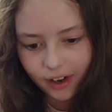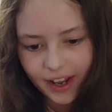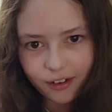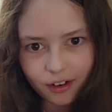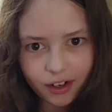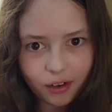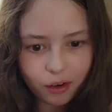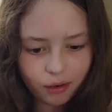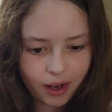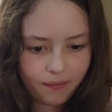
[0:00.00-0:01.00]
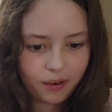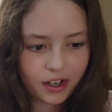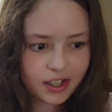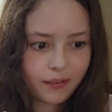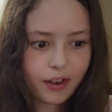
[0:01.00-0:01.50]
Hang on. Oh, I forgot
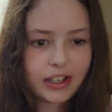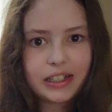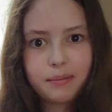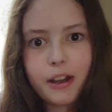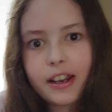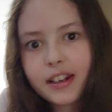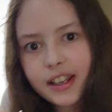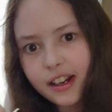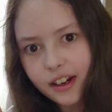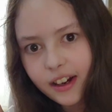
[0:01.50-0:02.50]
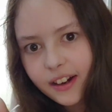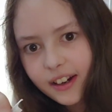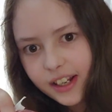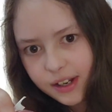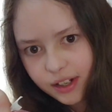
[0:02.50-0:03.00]
to give you guys a bite. Here,
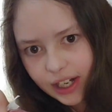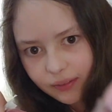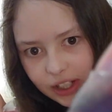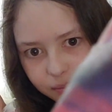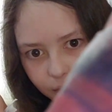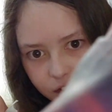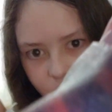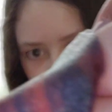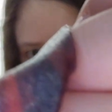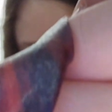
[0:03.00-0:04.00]
you can have this much.